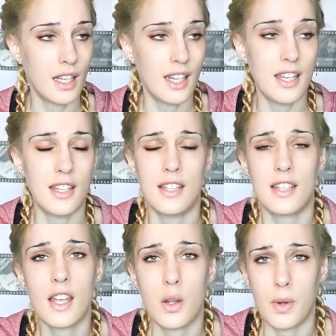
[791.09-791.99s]
an Indian
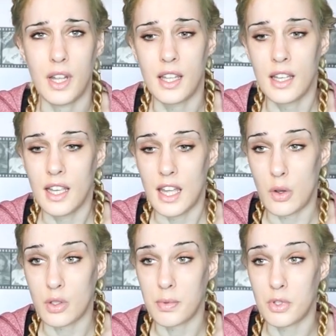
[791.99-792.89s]
takeaway in
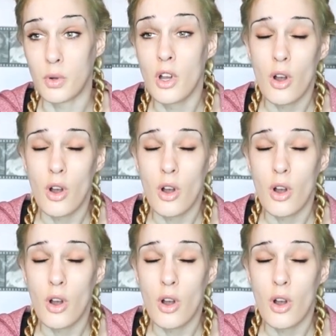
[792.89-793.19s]
hospital.